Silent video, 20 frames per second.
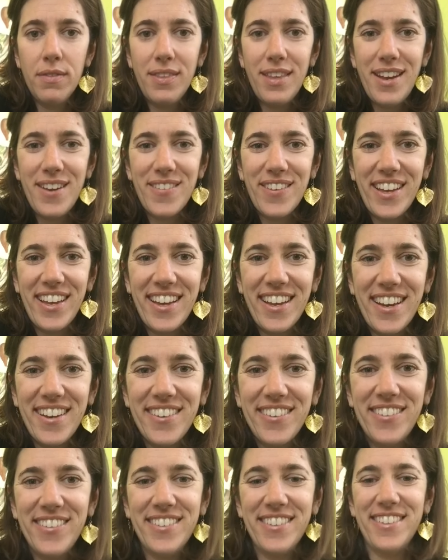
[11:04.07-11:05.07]
There we
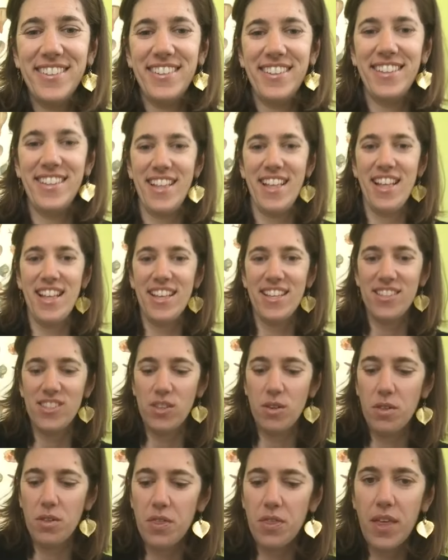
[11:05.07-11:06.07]
go.
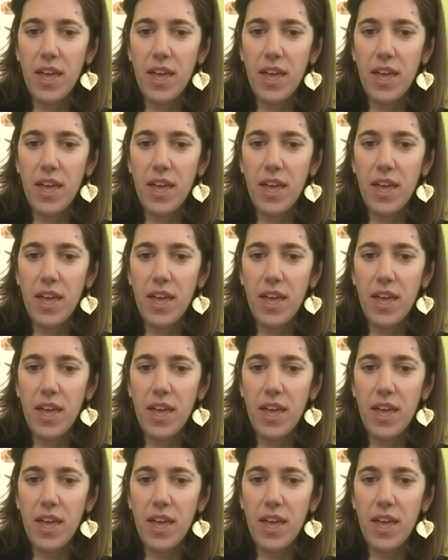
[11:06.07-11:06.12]
So